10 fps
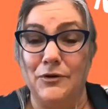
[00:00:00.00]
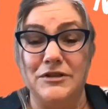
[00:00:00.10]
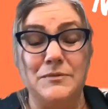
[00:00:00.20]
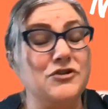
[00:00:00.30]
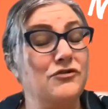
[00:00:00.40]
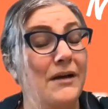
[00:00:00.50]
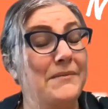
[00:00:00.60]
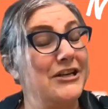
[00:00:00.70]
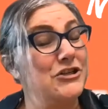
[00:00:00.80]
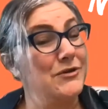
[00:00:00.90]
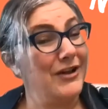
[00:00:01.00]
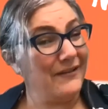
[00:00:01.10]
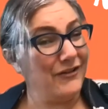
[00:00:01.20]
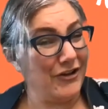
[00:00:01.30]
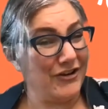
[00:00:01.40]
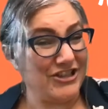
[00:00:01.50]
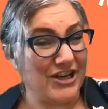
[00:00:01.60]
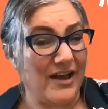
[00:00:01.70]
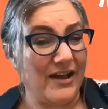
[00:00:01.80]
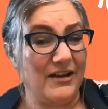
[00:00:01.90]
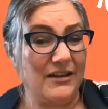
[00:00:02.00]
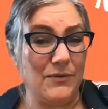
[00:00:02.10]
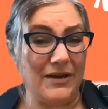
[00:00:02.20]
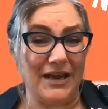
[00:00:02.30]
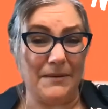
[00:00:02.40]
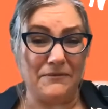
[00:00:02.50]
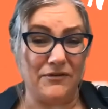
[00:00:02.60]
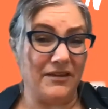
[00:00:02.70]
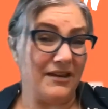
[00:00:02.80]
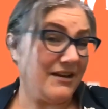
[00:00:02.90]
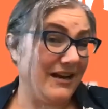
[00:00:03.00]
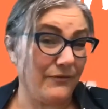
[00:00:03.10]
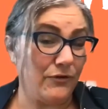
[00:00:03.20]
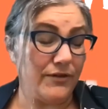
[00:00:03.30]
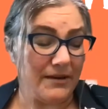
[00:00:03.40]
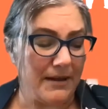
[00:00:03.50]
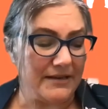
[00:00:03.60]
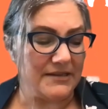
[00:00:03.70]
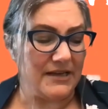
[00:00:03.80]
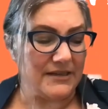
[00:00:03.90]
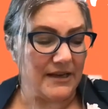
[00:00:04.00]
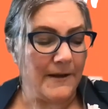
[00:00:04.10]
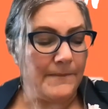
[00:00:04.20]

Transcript: So we try and make sure we don't have a lot of jargon, that we keep everything in a level that makes it easy.